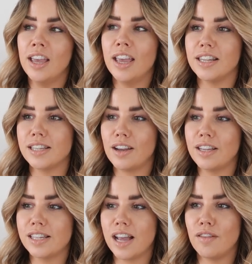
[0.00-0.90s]
it's
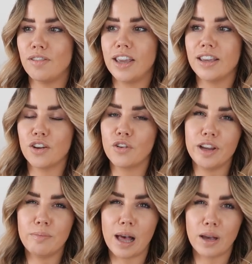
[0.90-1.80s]
nice to have like a
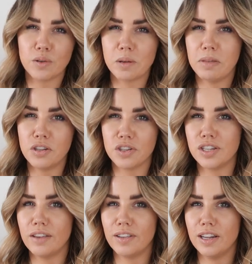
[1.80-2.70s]
cream bag or something just
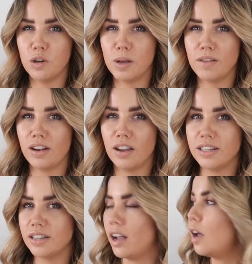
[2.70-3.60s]
to give it a little bit of a
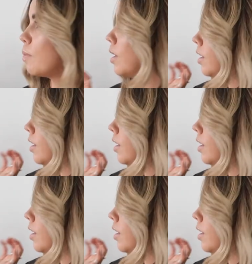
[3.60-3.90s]
lighten up.